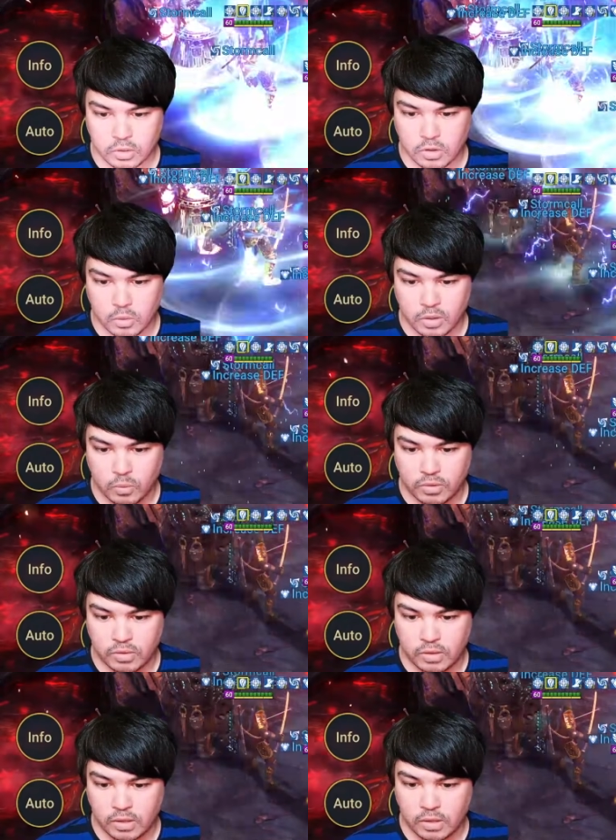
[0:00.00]
going to go in
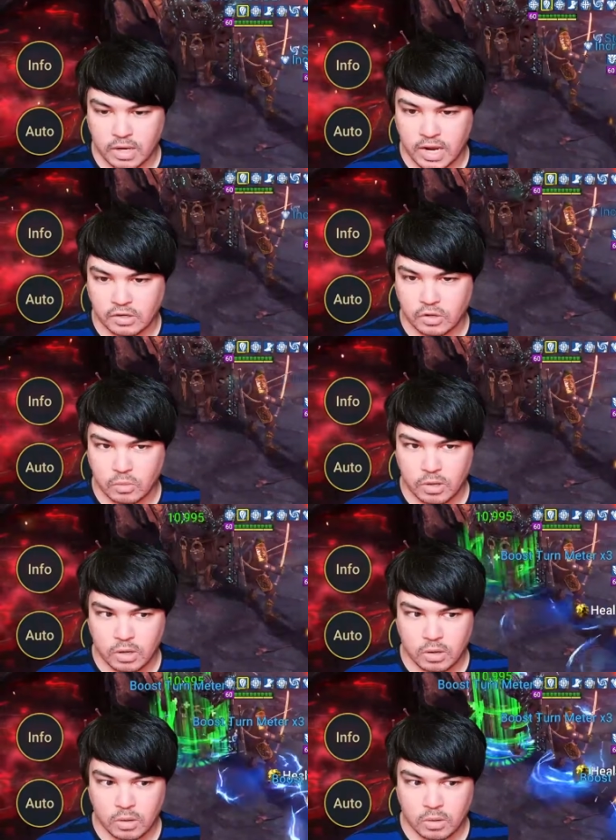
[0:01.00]
with the A2
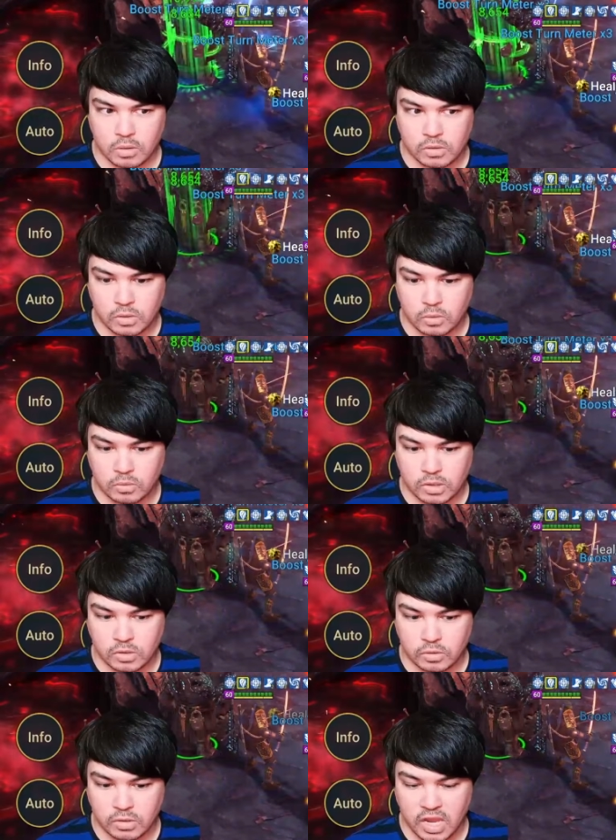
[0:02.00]
there. So it
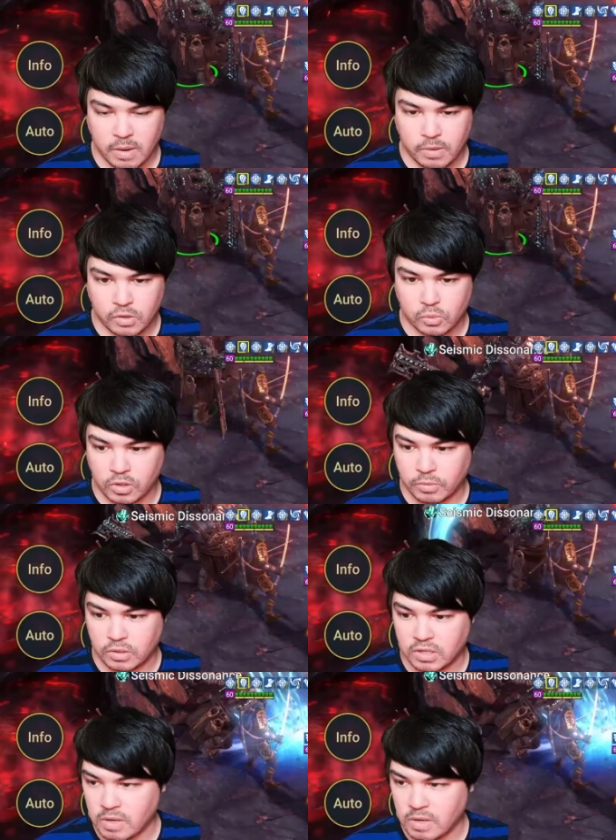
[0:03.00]
does good damage. We're going to put the